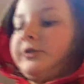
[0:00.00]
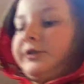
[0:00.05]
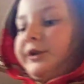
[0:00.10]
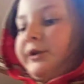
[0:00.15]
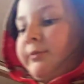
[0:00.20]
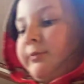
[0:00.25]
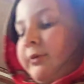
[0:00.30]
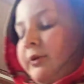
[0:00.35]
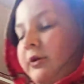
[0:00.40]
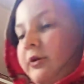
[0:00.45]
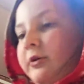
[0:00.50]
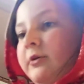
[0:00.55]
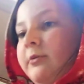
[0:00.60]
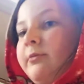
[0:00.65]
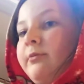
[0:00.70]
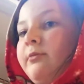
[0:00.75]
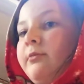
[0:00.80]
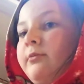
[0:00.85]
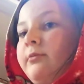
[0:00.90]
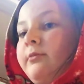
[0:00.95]
or
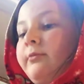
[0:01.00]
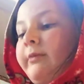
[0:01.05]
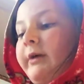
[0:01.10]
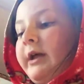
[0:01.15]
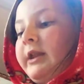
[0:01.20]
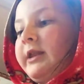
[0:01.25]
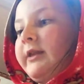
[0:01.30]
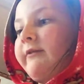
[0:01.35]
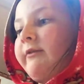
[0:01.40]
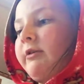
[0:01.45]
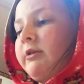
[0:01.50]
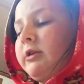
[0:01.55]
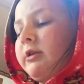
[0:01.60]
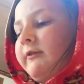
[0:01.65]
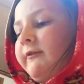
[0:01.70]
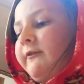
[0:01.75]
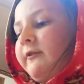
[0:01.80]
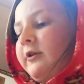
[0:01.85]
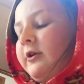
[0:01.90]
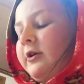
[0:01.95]
spoon, best if it's
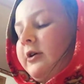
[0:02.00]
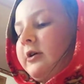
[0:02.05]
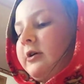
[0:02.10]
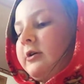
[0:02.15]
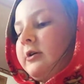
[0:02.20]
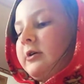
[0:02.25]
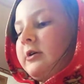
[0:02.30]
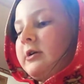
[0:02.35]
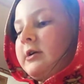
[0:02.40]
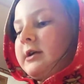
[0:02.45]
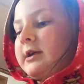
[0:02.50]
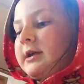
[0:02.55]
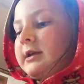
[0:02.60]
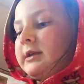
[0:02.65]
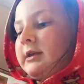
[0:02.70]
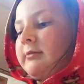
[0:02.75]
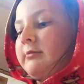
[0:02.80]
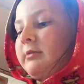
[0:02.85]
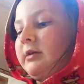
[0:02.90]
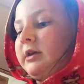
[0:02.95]
a fork,
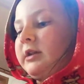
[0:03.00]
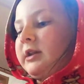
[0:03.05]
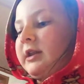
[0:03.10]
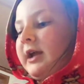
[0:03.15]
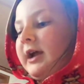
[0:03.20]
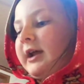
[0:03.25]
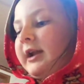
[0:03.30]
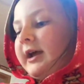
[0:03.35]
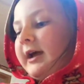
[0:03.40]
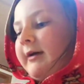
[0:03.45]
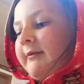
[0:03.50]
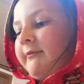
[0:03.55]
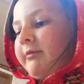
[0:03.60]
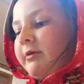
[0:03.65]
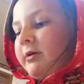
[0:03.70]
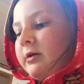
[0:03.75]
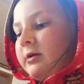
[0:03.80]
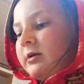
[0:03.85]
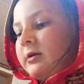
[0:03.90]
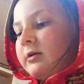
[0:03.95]
and then mix that up.
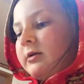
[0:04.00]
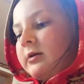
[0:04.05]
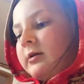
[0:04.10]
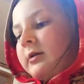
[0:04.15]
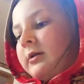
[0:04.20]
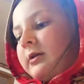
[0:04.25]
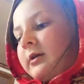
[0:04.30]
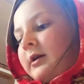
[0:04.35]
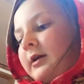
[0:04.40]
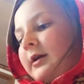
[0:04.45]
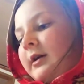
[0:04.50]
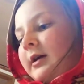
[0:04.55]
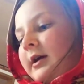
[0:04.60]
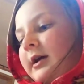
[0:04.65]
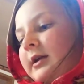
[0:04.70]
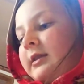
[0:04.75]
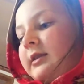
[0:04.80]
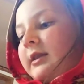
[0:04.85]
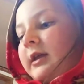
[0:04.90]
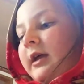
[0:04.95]

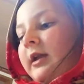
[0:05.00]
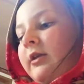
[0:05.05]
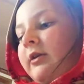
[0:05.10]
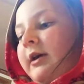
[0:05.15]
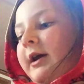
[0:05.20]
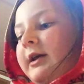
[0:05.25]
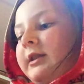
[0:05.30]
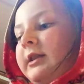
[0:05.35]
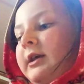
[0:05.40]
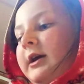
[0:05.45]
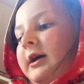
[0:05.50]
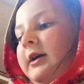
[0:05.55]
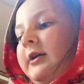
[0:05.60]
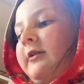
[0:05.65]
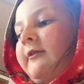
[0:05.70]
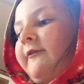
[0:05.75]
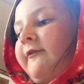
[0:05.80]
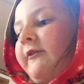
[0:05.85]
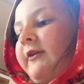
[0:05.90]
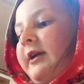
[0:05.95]
And then you add the
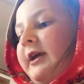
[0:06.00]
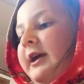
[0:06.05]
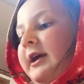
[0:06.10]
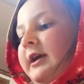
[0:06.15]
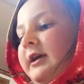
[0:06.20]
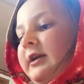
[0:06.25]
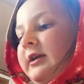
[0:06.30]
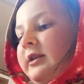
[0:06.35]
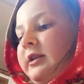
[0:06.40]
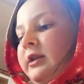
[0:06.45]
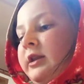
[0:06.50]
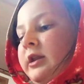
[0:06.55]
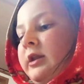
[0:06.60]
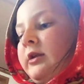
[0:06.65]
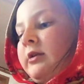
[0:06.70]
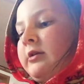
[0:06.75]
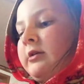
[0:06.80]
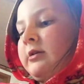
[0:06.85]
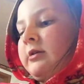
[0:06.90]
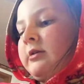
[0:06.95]
other 3 eggs.
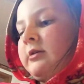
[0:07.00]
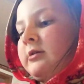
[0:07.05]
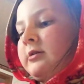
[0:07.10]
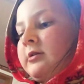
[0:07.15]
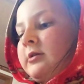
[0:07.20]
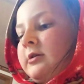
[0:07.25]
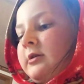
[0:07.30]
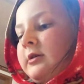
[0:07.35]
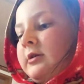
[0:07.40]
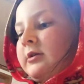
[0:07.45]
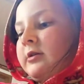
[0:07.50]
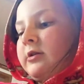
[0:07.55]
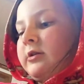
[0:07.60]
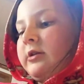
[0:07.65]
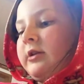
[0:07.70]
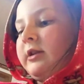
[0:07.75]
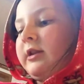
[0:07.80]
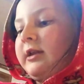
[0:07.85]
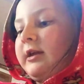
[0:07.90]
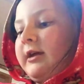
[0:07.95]
So
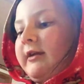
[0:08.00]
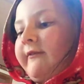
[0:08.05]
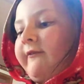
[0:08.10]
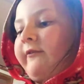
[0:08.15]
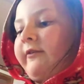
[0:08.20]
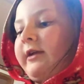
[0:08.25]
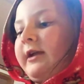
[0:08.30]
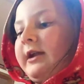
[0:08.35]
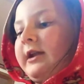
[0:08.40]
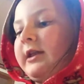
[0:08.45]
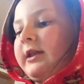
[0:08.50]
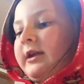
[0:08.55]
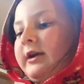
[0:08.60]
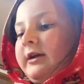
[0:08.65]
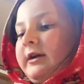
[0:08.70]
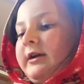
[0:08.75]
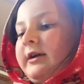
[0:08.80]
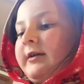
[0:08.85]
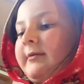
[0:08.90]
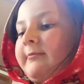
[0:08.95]
just add 3 at a
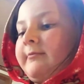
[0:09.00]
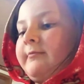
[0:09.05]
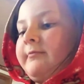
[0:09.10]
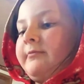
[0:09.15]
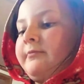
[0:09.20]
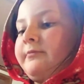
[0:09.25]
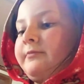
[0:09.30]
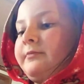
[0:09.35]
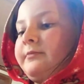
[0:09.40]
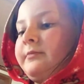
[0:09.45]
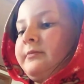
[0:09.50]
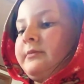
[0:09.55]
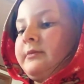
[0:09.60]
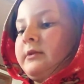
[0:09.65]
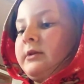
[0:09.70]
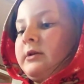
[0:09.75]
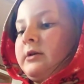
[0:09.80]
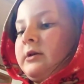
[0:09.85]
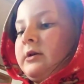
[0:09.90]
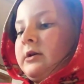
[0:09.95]
time.
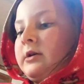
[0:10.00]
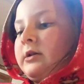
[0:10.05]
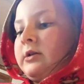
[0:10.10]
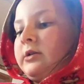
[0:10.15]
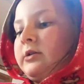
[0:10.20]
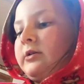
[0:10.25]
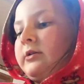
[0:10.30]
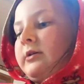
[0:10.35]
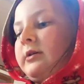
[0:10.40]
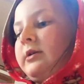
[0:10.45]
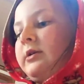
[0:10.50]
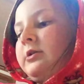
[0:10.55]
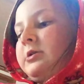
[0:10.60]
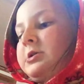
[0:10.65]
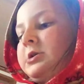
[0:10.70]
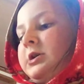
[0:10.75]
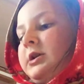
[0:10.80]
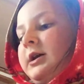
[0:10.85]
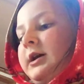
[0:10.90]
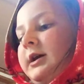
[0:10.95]
So you
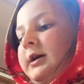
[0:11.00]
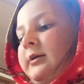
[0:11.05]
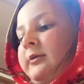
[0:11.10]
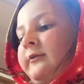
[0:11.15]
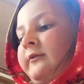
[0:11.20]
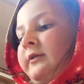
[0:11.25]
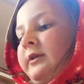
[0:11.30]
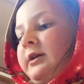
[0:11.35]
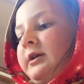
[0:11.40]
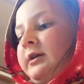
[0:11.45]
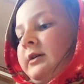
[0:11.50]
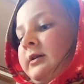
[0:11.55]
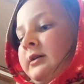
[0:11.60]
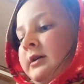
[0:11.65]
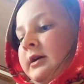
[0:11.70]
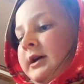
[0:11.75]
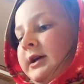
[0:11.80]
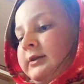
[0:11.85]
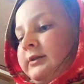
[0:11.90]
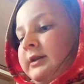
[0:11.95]
should have,
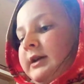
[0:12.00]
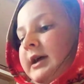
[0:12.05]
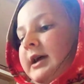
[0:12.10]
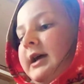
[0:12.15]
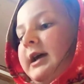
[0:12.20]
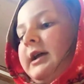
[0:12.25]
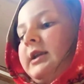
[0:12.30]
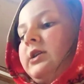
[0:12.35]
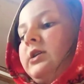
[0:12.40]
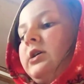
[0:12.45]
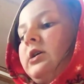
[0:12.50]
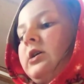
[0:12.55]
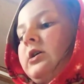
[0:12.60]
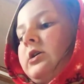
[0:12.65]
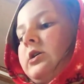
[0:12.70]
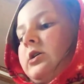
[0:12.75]
at the end,